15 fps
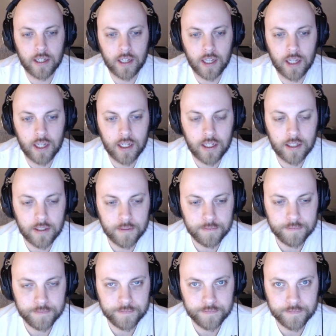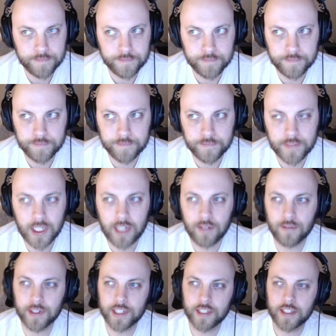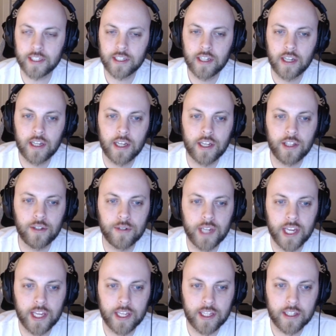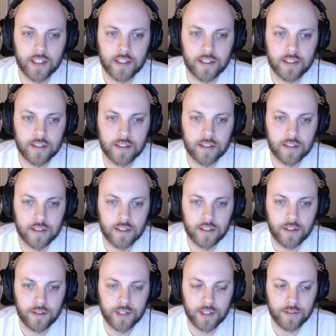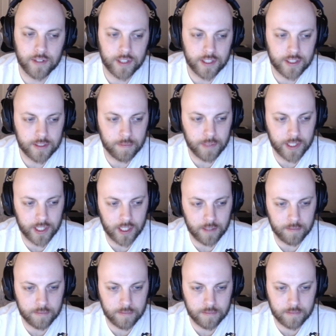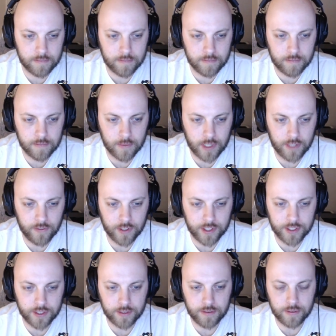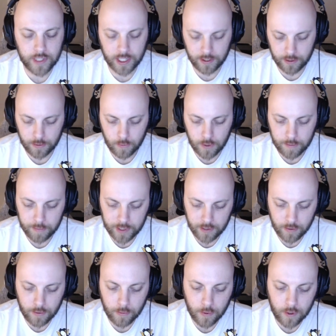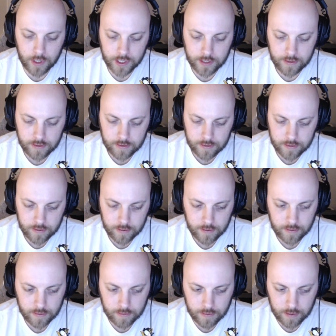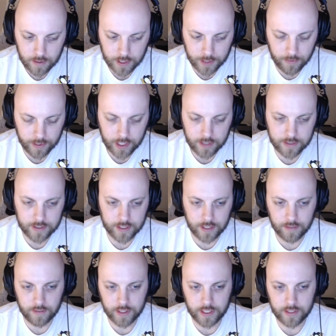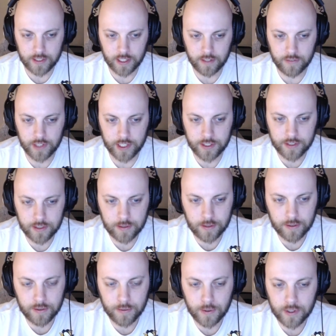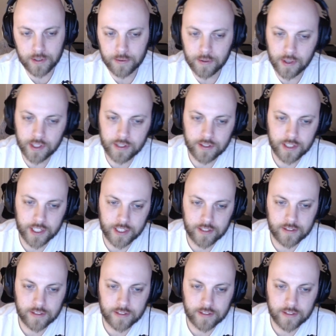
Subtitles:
Um, Not really. You can you can really just pick up whatever issue. Now you would be rewarded. Like readers that read every issue are rewarded with little like